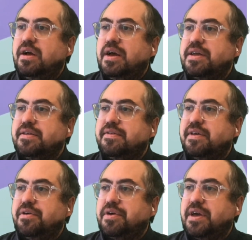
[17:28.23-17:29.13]
I could
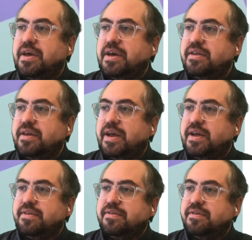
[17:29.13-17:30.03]
say, okay,
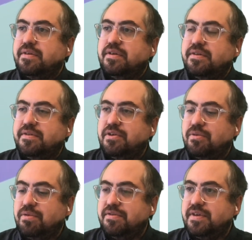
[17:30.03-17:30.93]
at
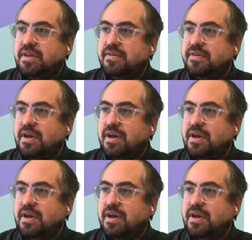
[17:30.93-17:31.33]
0%,